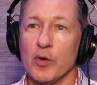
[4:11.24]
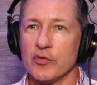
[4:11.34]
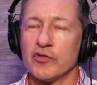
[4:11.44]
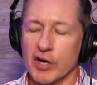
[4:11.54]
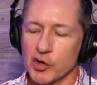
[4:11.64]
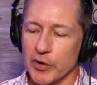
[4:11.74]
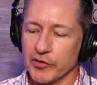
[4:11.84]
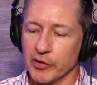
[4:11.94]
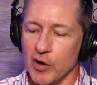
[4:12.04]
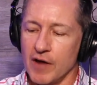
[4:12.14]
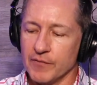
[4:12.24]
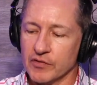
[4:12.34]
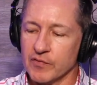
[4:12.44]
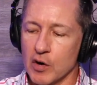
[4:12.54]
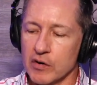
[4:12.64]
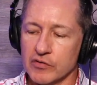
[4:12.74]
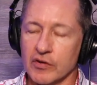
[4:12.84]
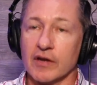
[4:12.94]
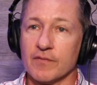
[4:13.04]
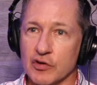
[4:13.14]
when you say career took off, as far as
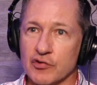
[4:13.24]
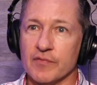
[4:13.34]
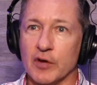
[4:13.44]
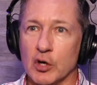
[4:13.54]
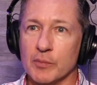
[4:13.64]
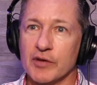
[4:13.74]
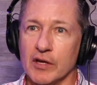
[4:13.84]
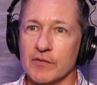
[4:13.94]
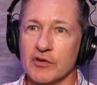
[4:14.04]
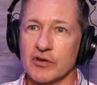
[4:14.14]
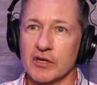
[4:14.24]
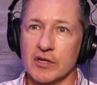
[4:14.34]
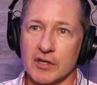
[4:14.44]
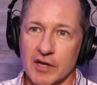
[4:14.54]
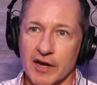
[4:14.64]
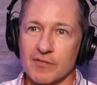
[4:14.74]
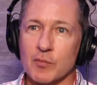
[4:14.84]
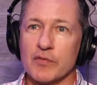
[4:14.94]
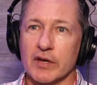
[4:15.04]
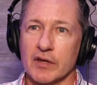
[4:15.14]
like feature film, television, and kind of
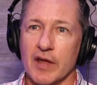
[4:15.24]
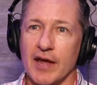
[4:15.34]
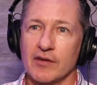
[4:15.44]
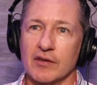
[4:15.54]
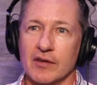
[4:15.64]
moving in that.